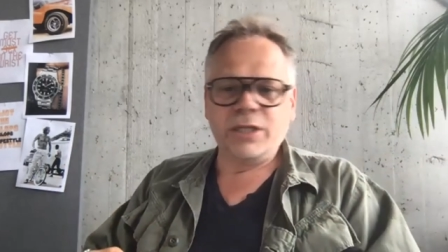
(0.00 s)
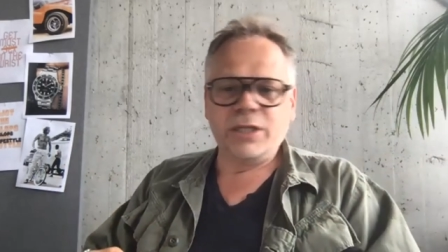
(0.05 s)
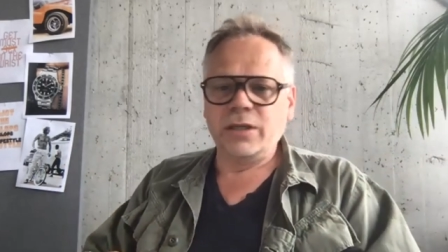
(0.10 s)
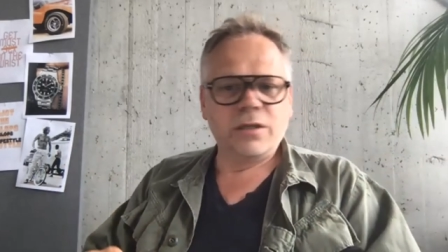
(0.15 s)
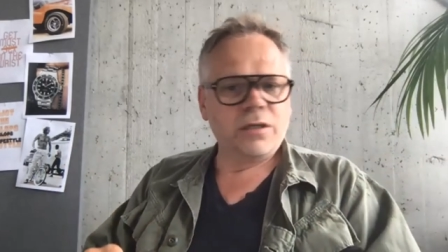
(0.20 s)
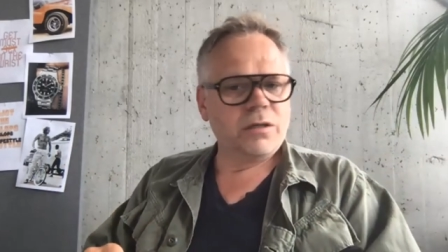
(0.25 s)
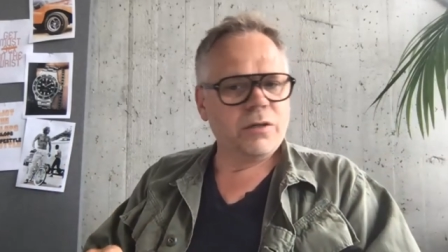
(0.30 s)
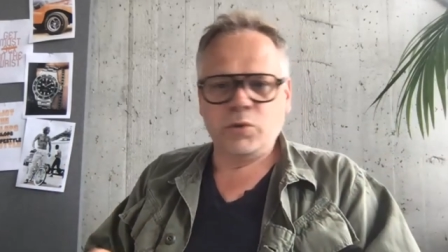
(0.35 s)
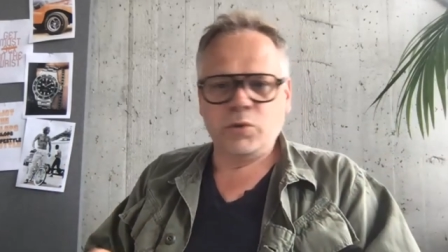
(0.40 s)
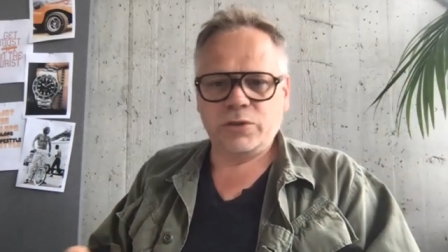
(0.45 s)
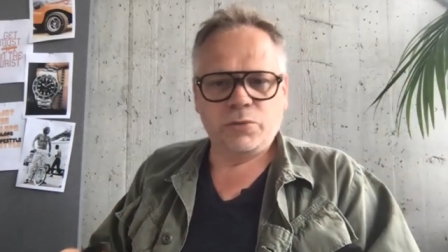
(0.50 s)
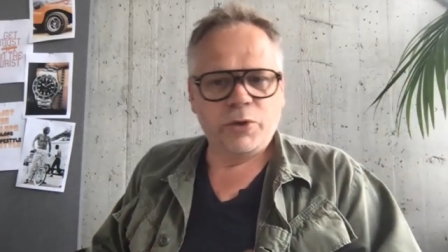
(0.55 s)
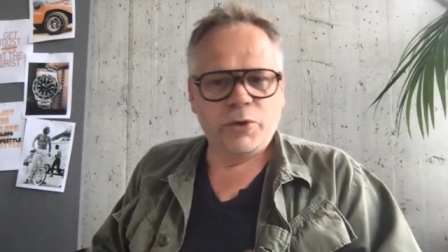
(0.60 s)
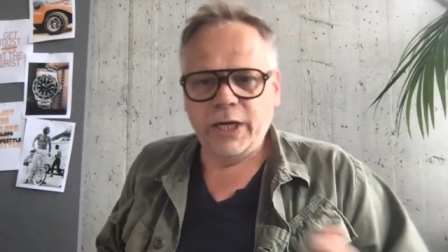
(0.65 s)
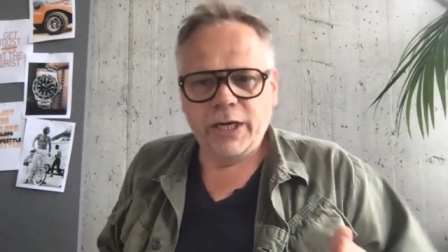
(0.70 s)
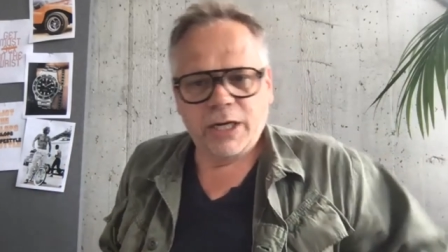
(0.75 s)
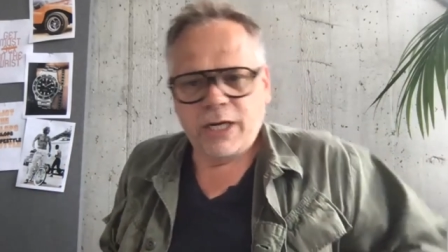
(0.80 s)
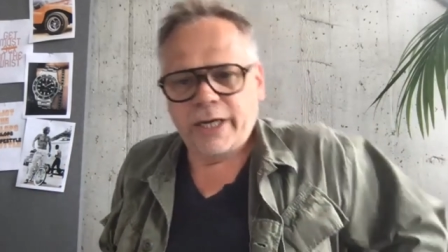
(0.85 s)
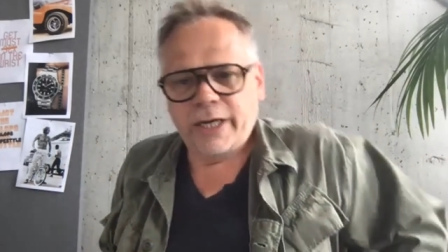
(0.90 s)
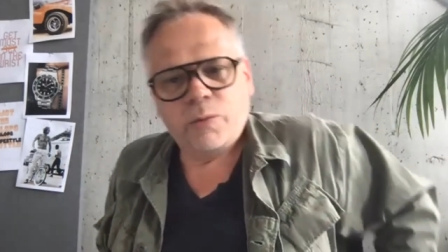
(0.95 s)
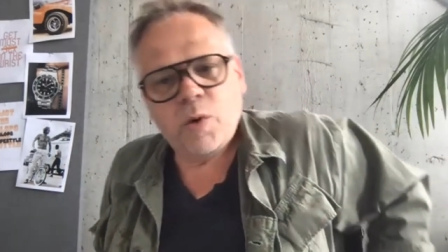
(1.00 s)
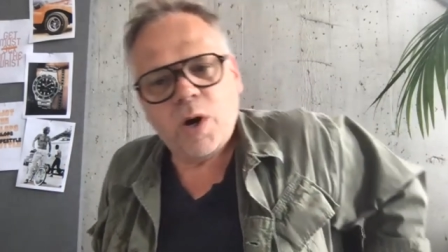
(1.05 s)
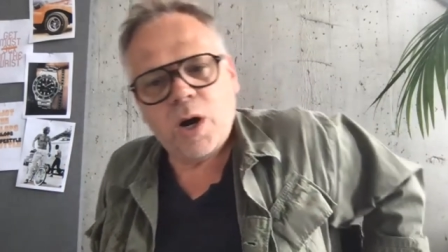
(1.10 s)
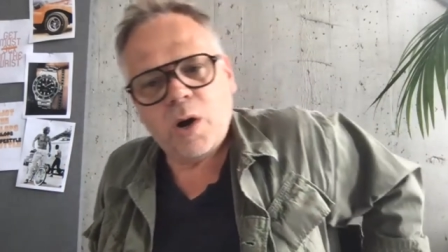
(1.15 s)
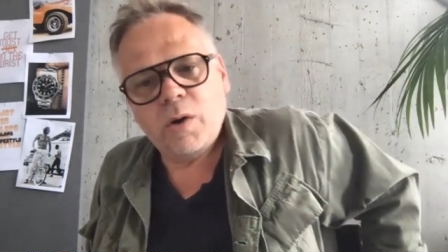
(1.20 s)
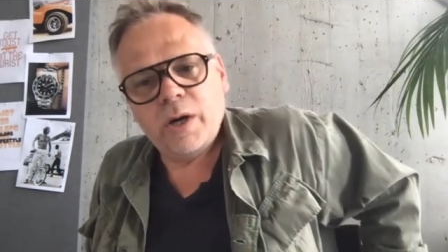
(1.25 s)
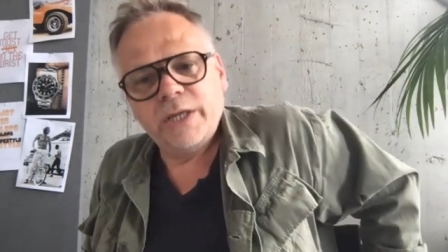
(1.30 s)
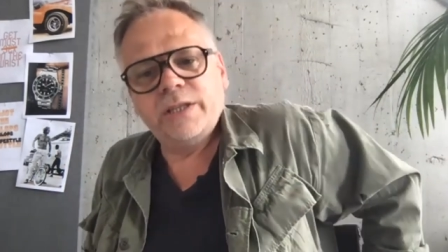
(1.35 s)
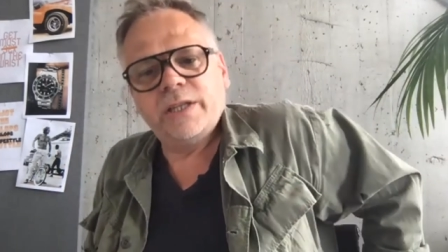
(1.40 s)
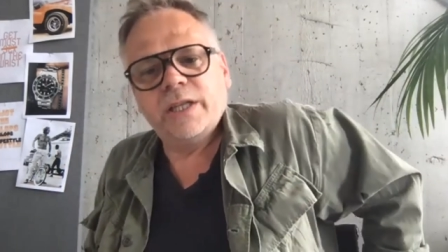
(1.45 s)
you know. It was really like,
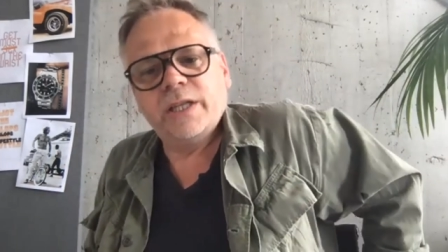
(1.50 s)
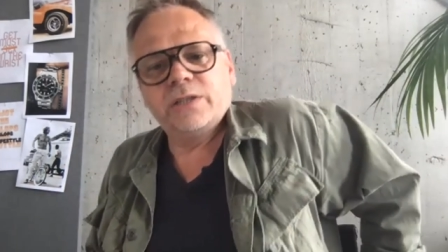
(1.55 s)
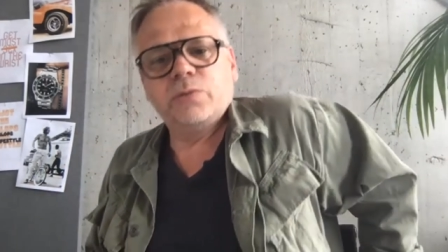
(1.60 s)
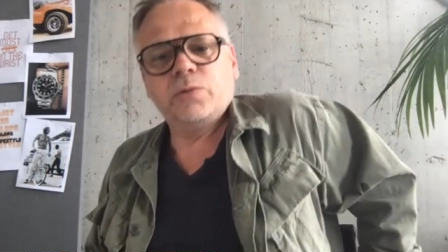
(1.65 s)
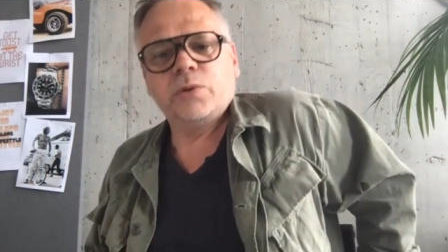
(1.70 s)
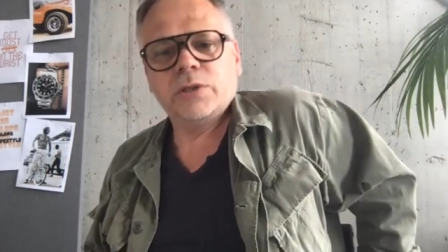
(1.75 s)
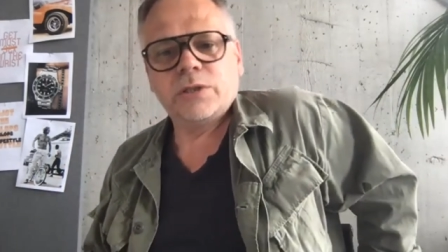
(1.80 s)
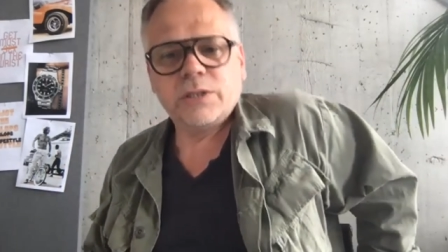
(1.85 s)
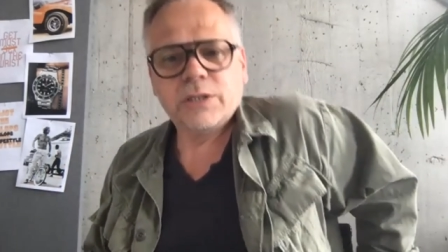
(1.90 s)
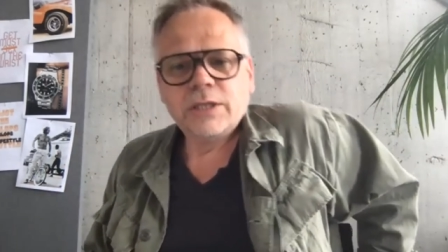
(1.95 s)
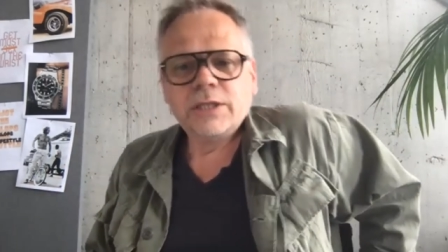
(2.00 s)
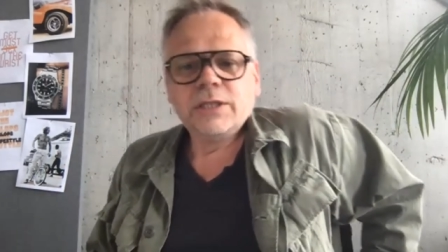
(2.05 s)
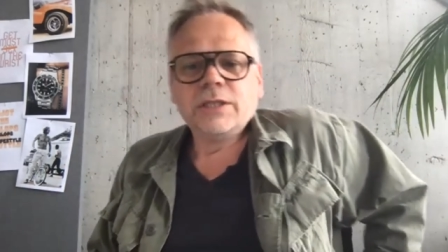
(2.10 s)
wow, I need this watch.